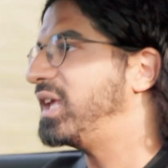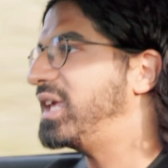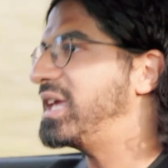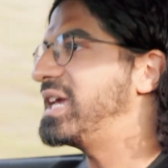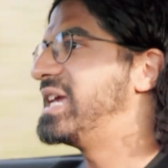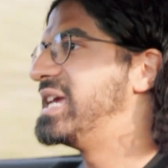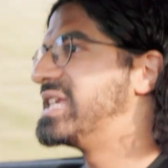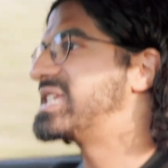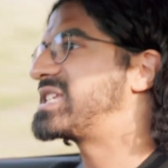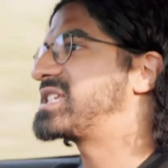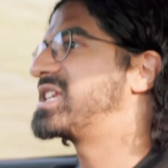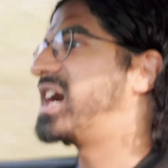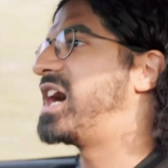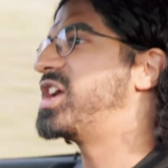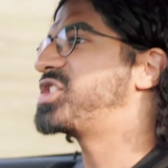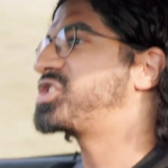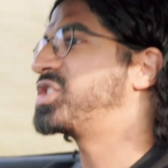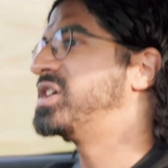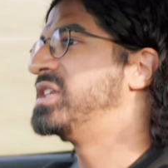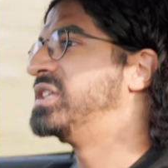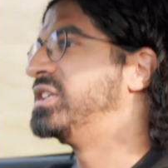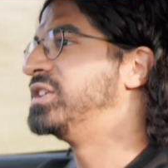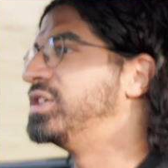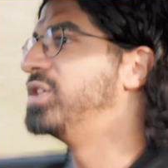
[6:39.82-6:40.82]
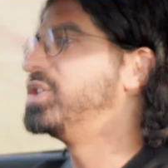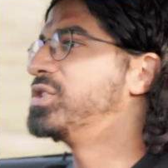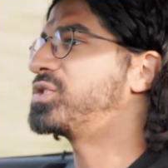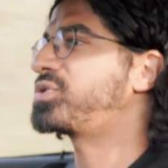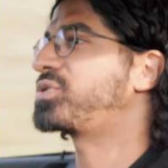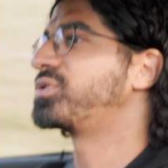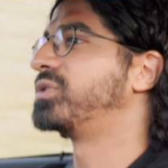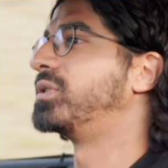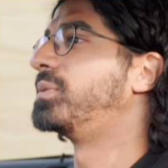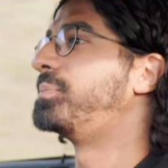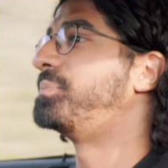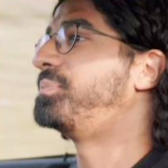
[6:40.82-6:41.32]
It is such a
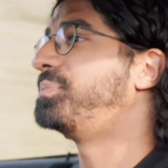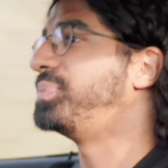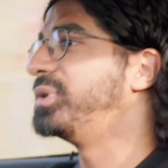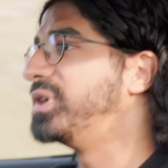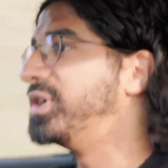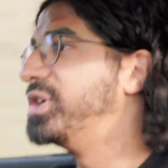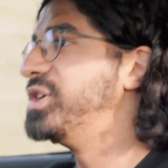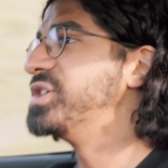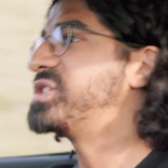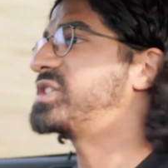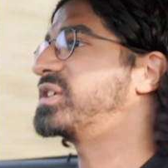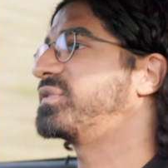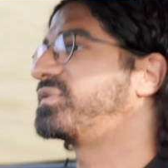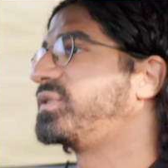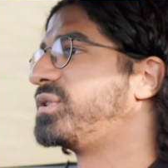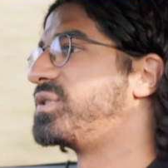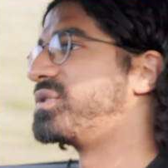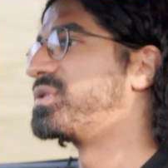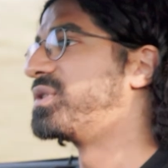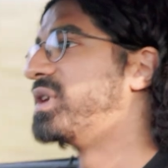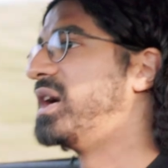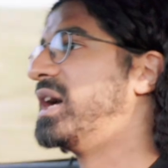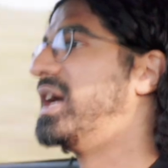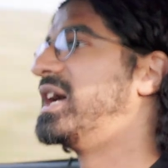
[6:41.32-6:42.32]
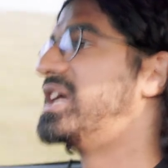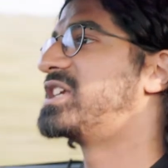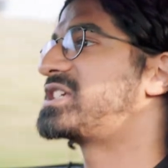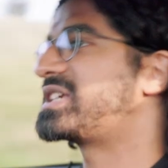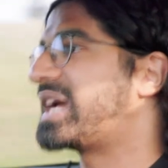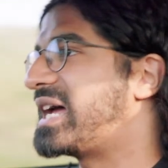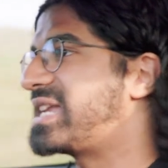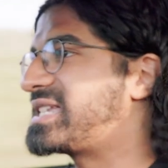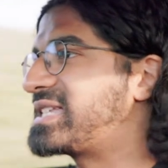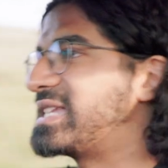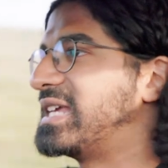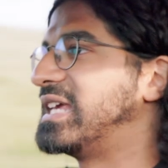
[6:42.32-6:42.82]
neutral, beautiful
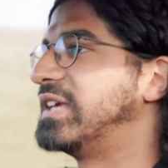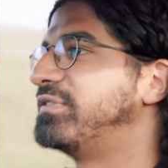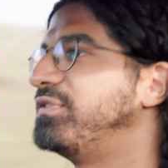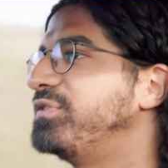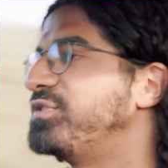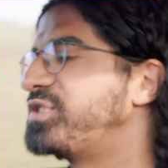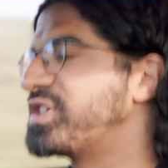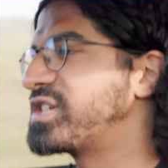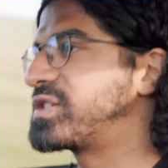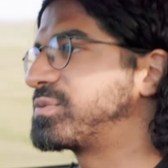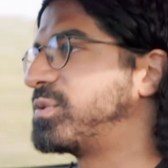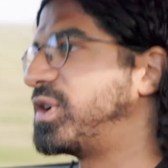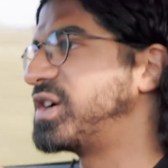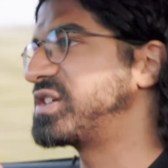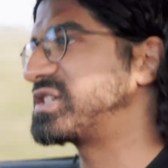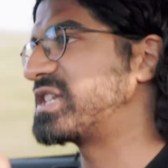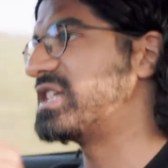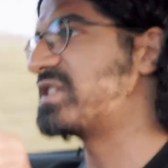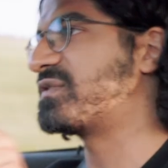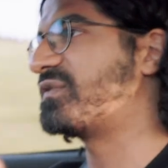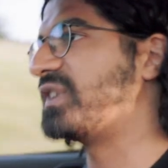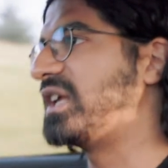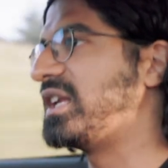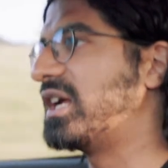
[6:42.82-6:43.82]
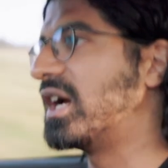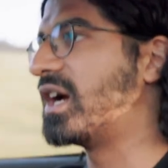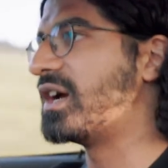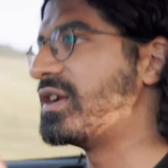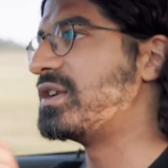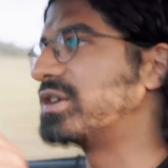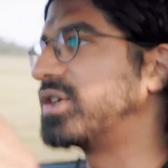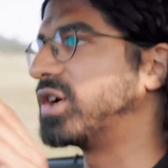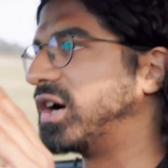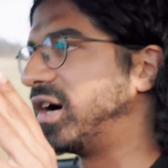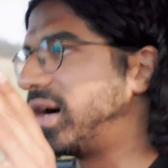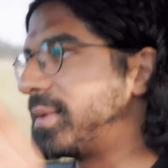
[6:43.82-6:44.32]
chassis. If you just watched this video and
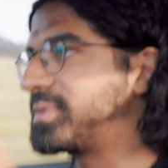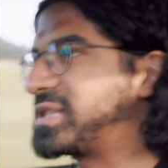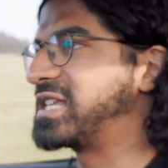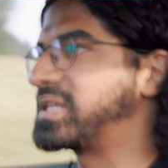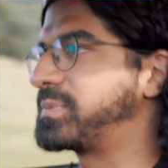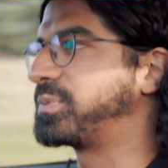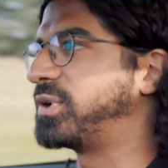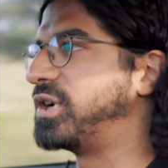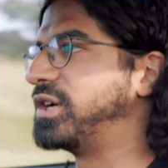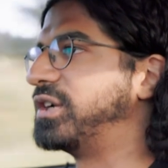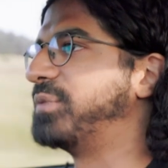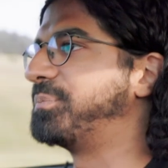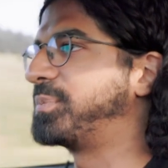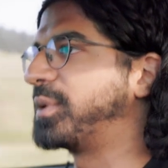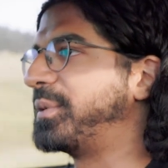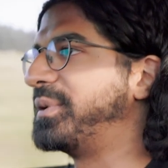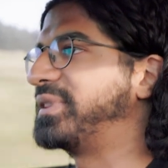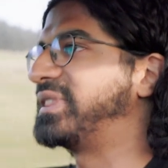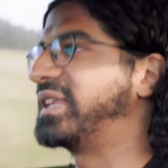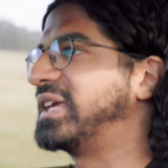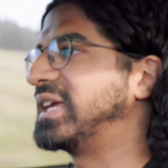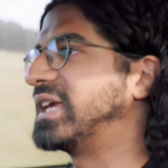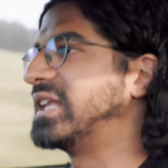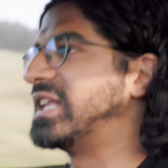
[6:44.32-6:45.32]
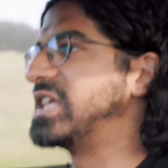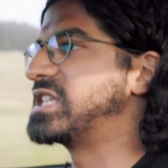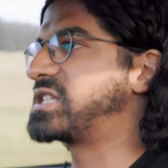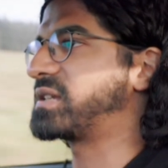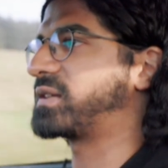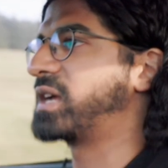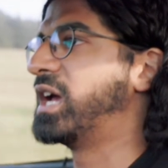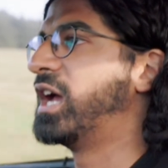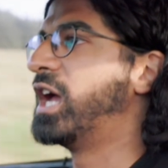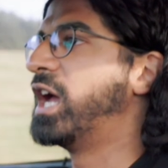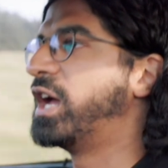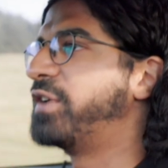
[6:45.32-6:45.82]
you got up to this point, you're probably thinking there's
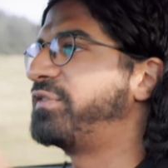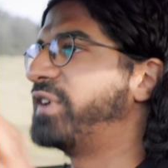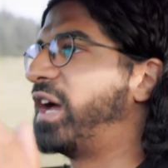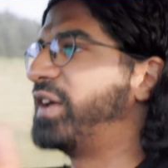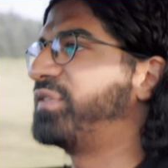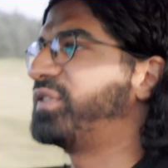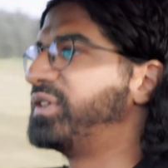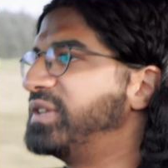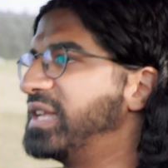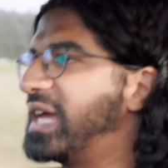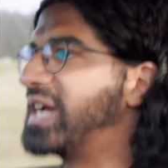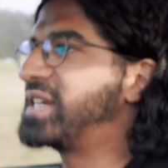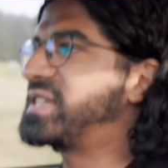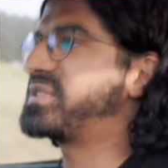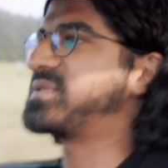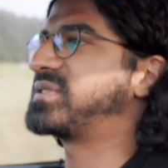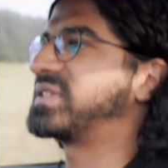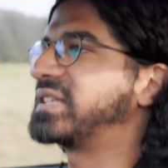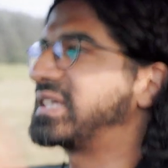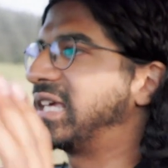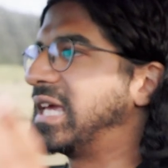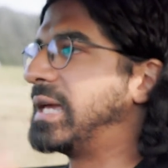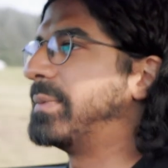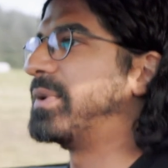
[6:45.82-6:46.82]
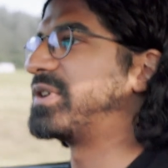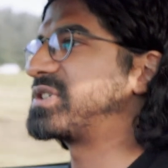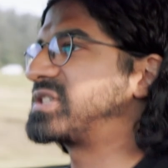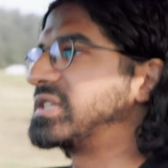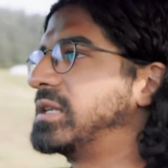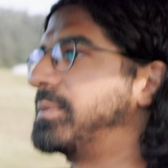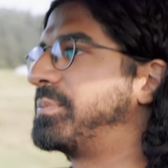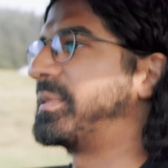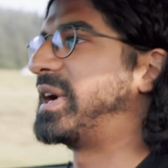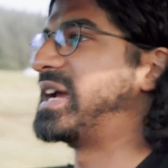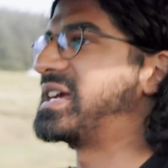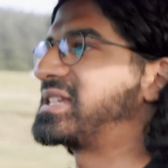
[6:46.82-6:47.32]
a fair few negatives of the gearbox and
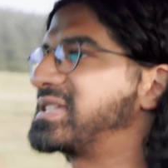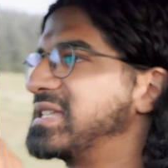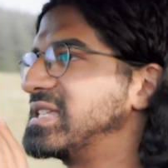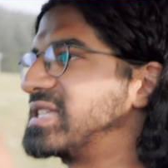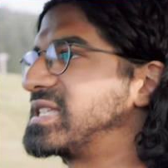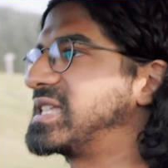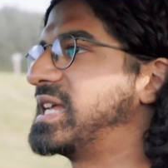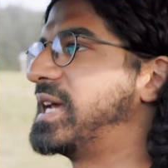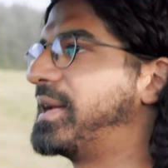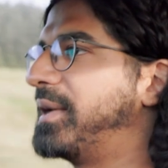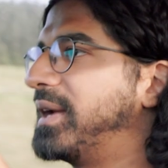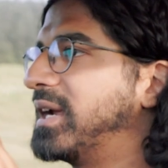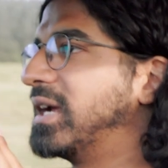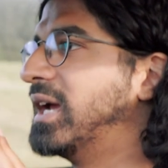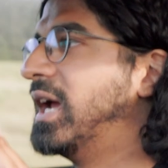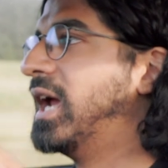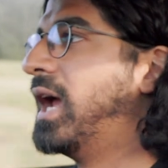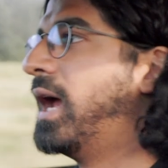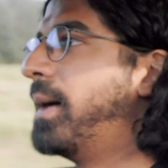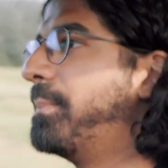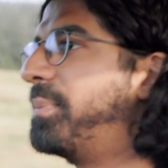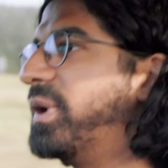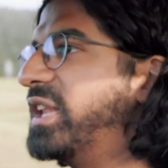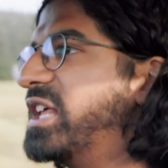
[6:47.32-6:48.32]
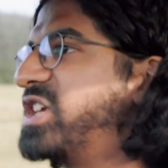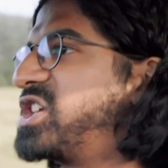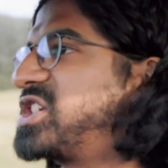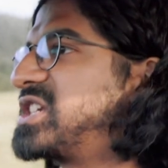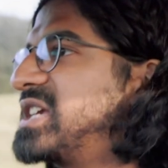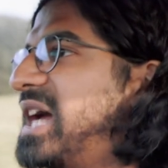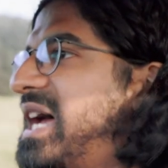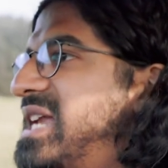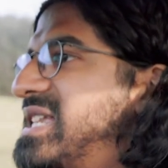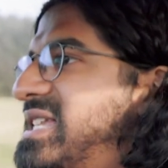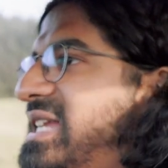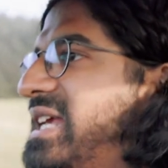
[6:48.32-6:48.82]
the brakes and the steering, but the
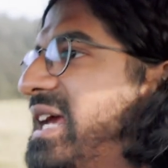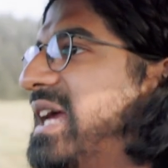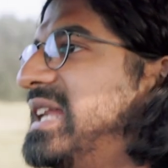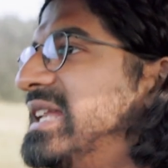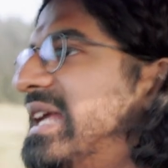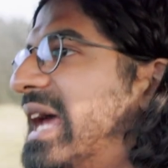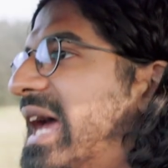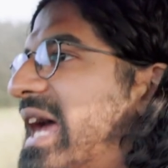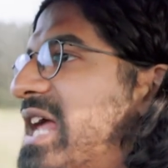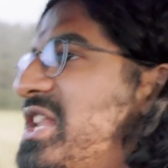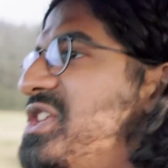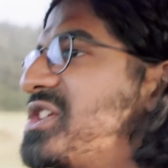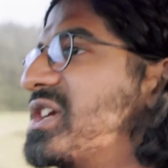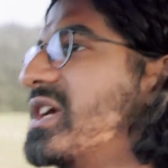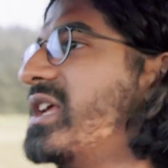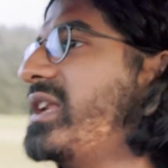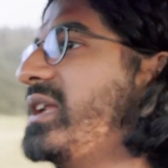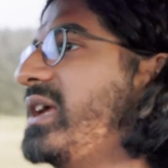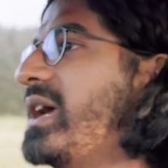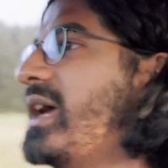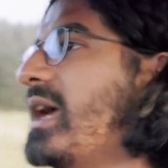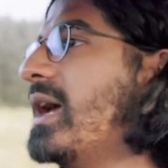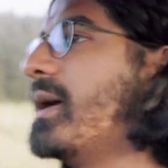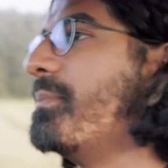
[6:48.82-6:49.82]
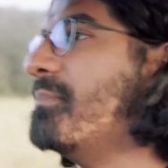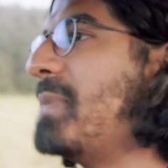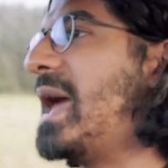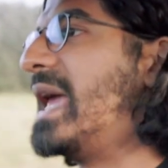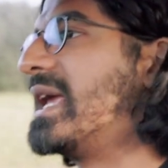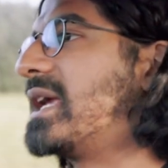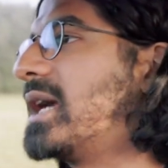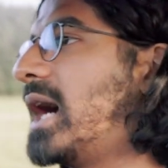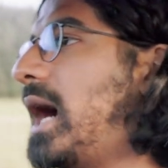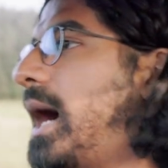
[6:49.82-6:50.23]
chassis and the engine make